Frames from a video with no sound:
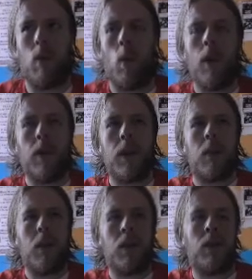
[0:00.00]
one of
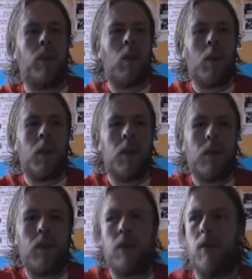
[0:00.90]
the most
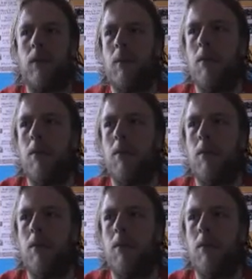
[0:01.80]
formative